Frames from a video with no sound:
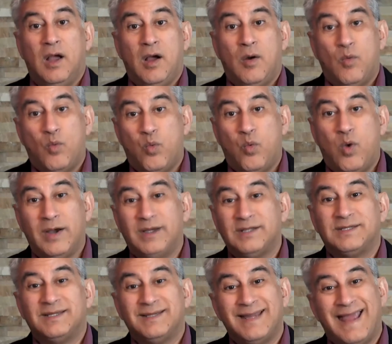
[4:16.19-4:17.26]
What
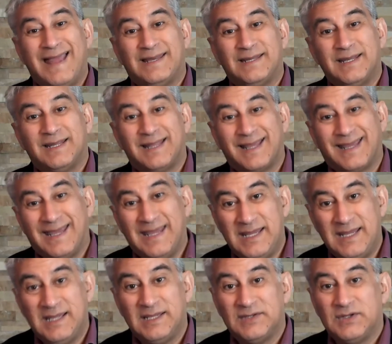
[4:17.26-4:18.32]
is it? And the
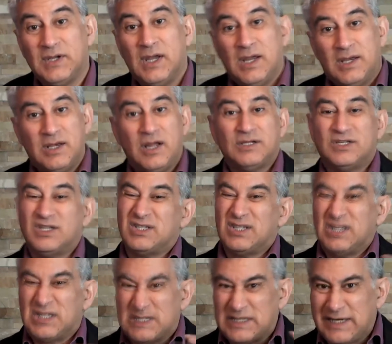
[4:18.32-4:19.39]
key is not just
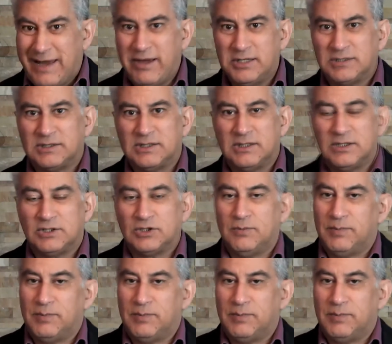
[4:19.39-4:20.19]
to say it's an issue,